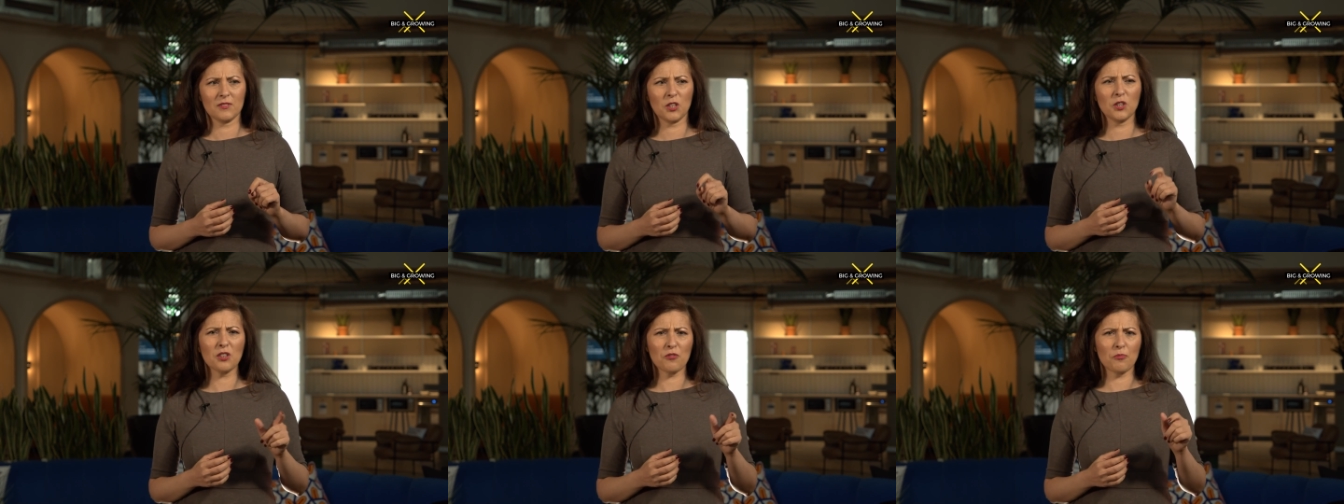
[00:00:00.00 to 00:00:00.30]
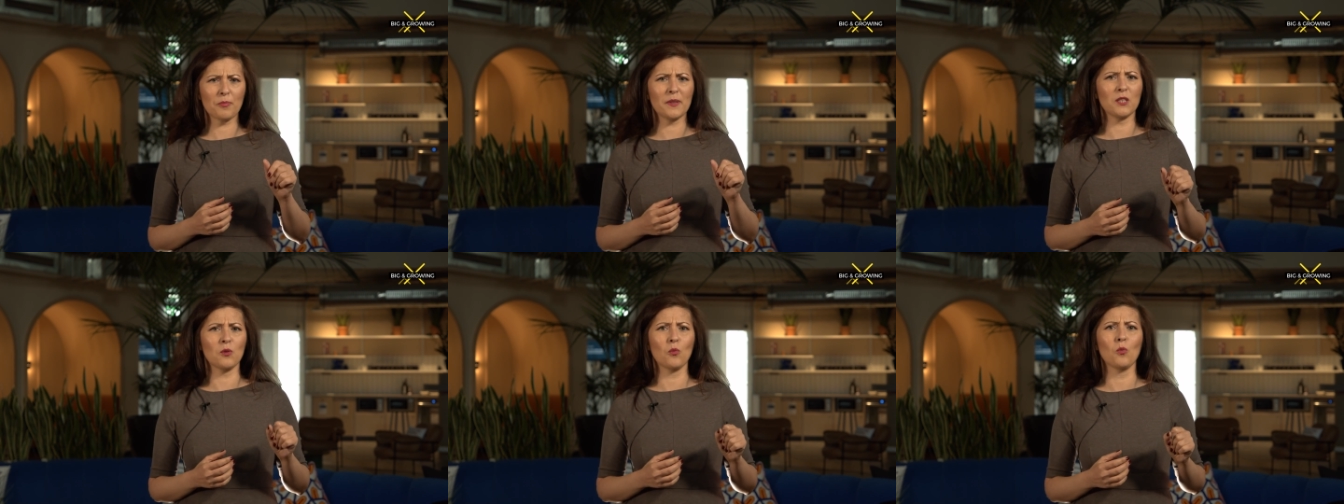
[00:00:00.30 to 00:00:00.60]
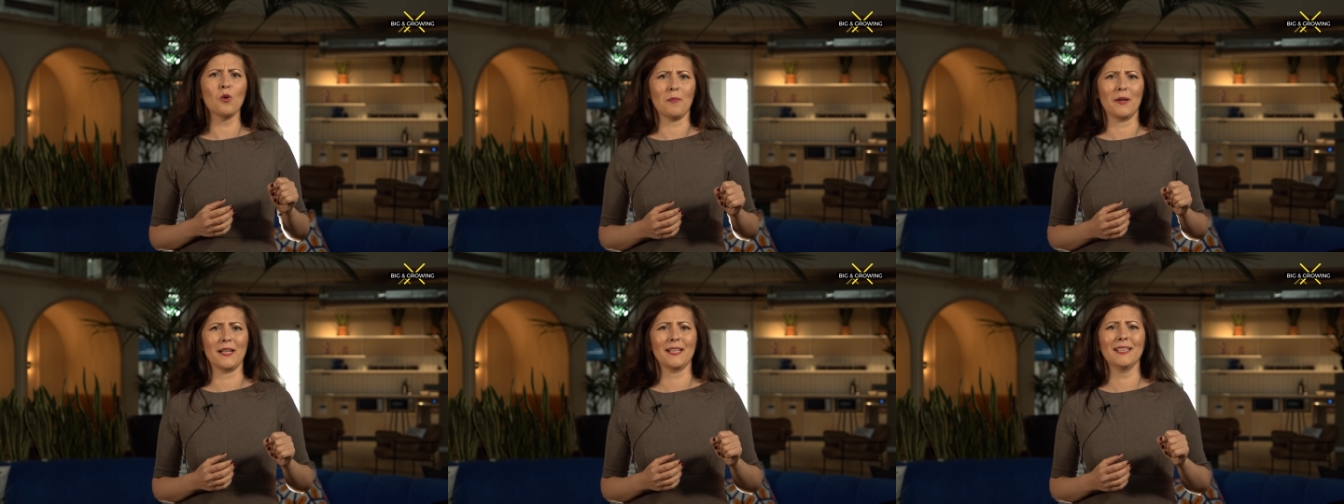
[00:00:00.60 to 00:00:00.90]
could have been a
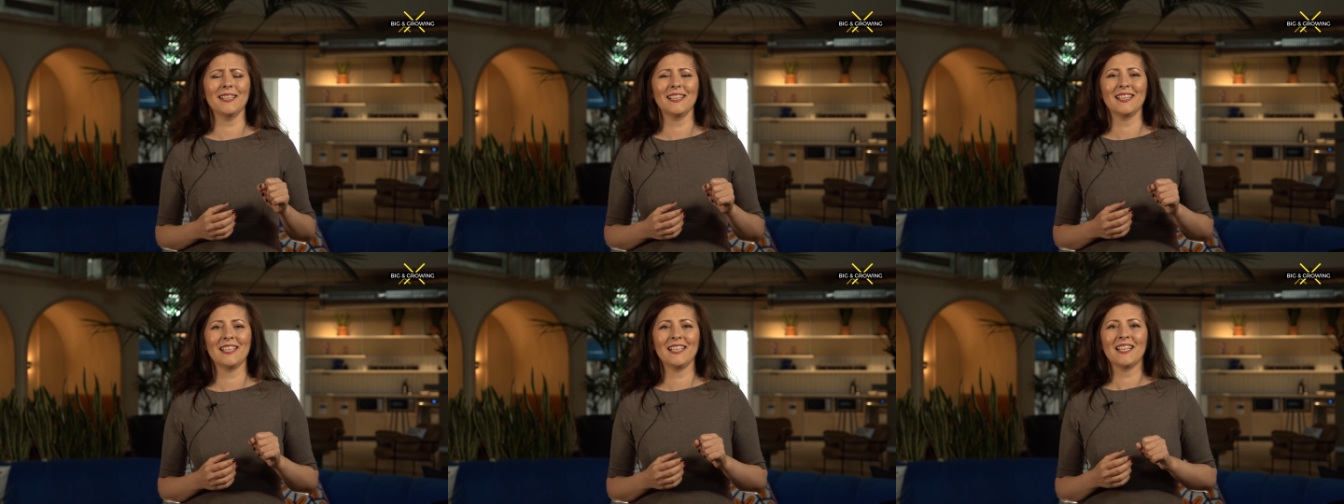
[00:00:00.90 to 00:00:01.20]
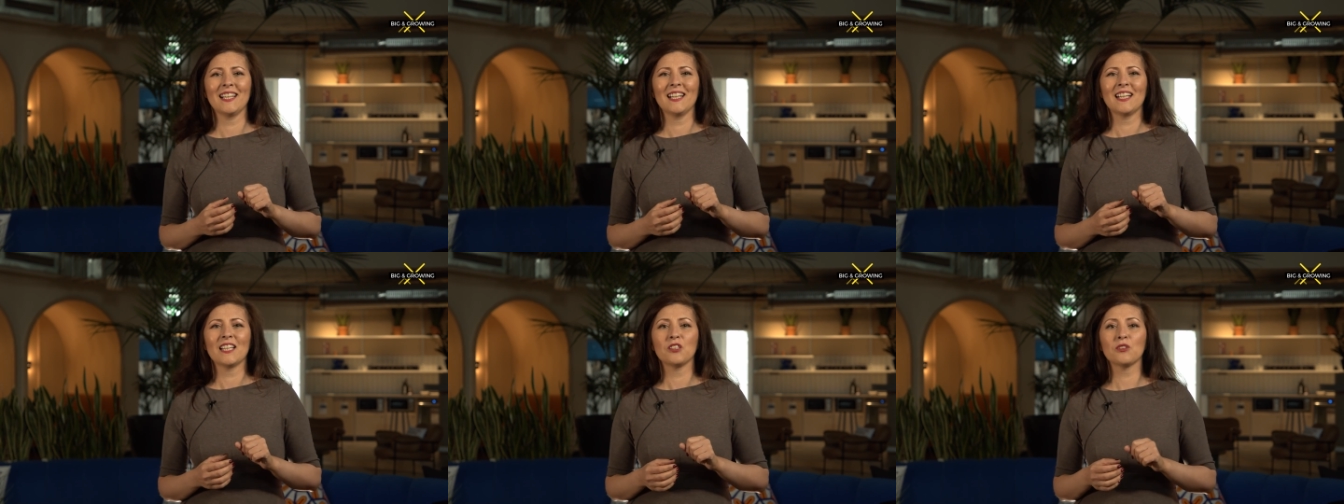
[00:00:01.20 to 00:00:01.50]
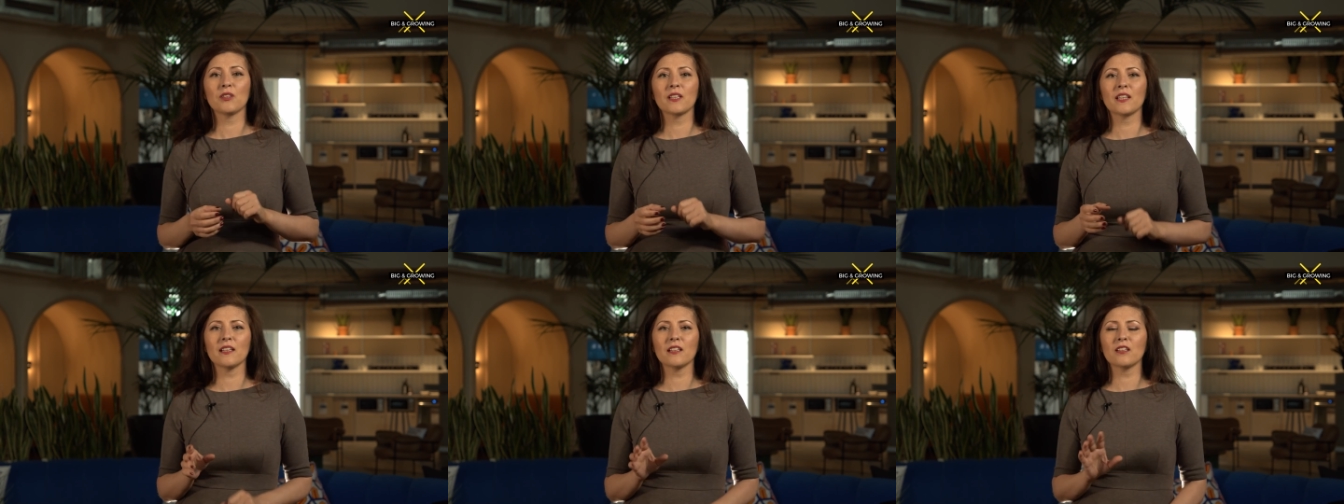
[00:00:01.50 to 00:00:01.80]
woman,
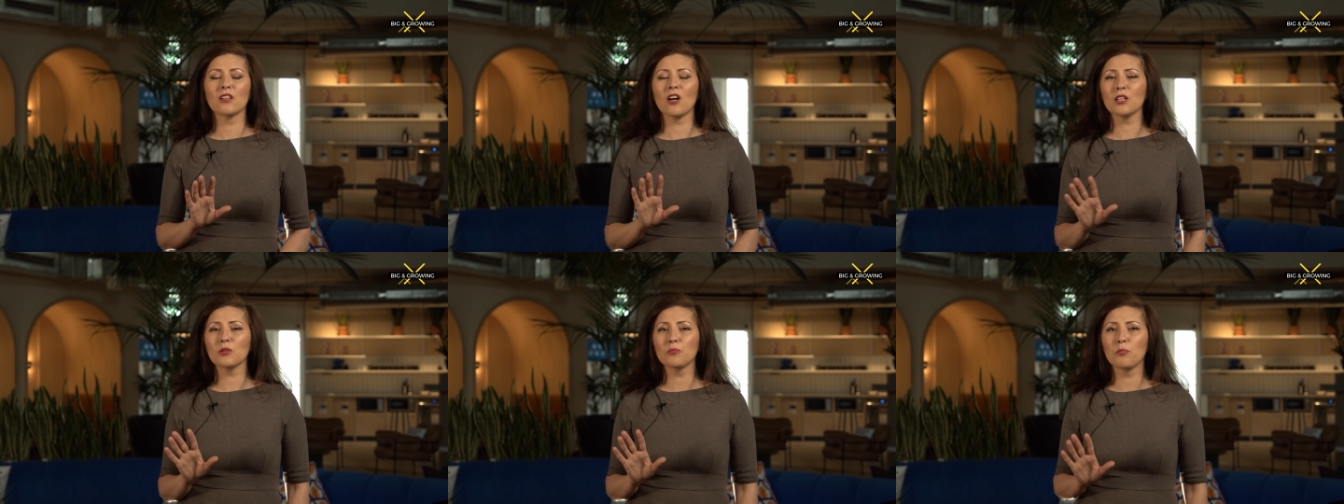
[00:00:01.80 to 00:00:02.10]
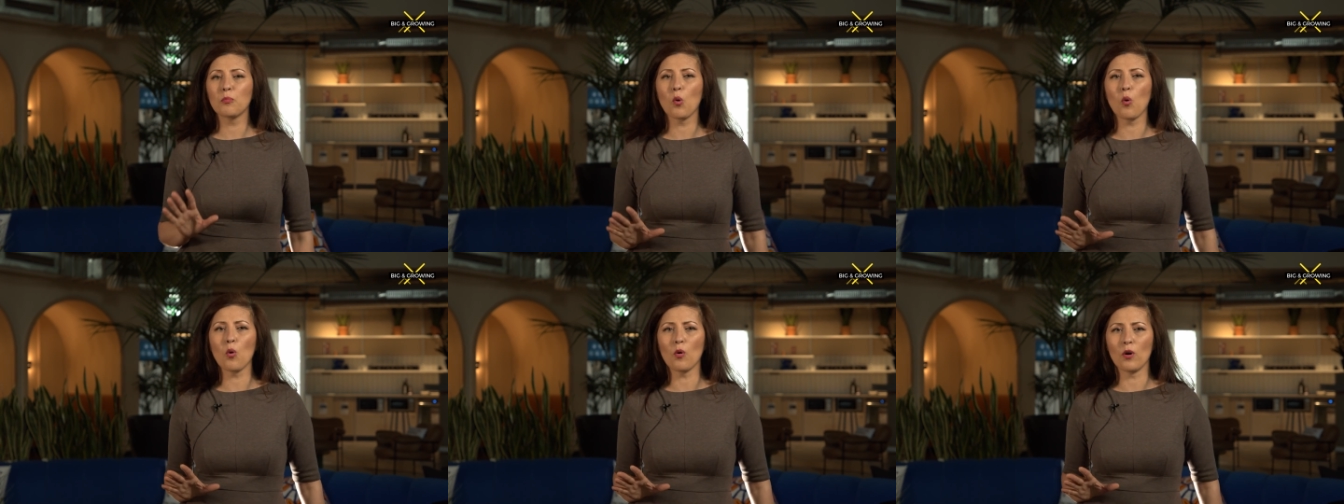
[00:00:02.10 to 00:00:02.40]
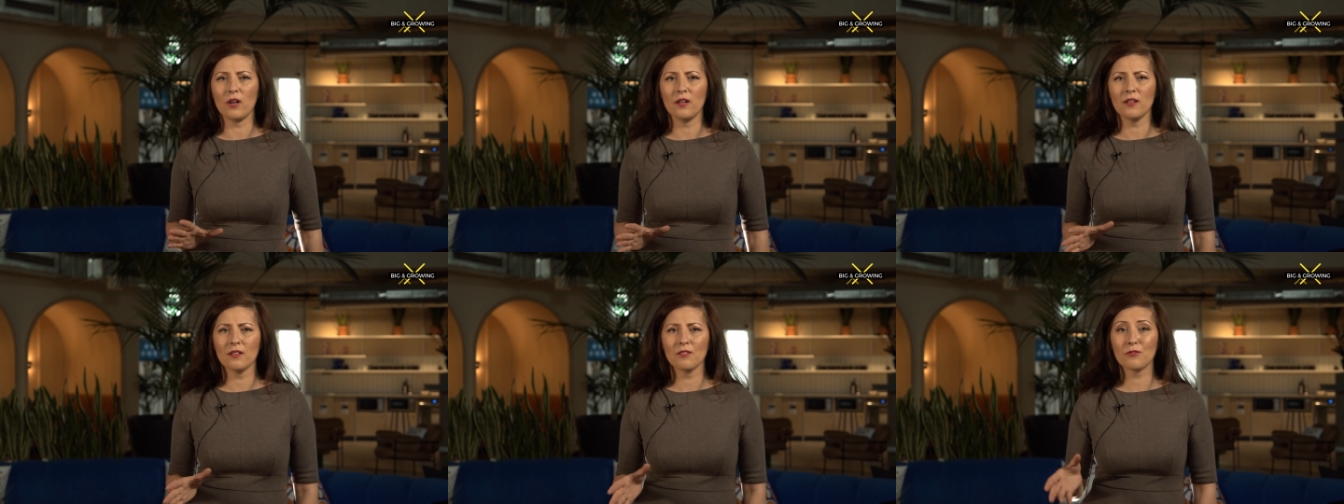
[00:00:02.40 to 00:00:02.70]
you cannot
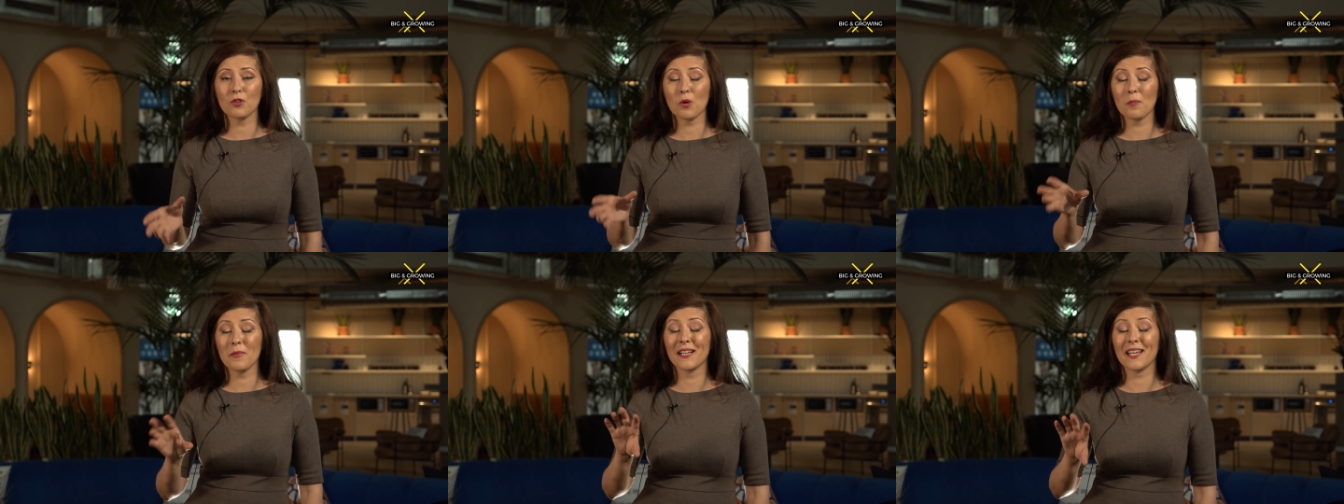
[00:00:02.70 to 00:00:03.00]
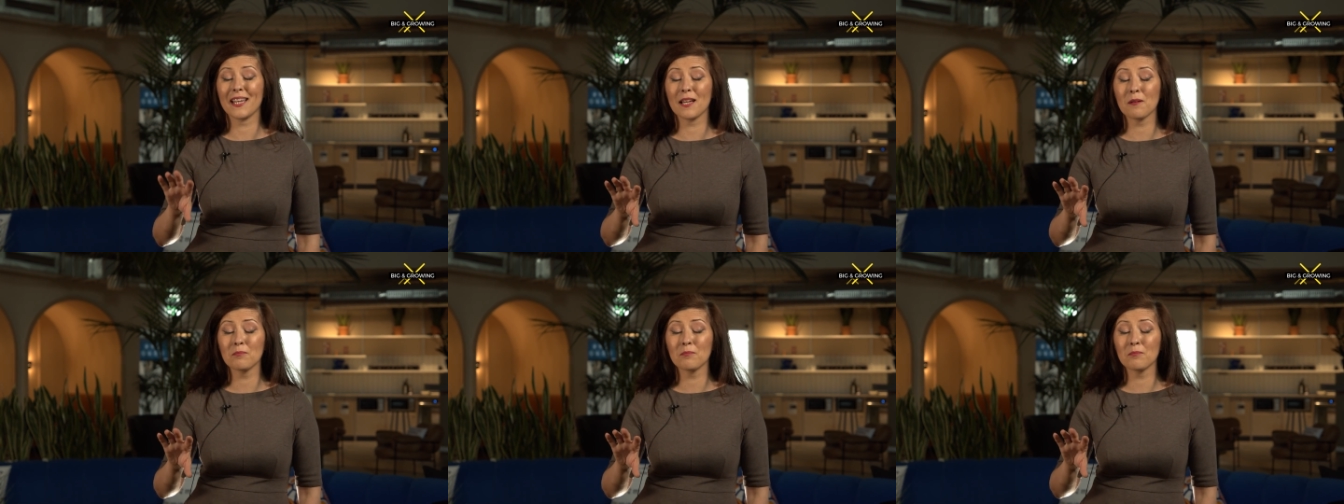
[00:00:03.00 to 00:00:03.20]
pour from an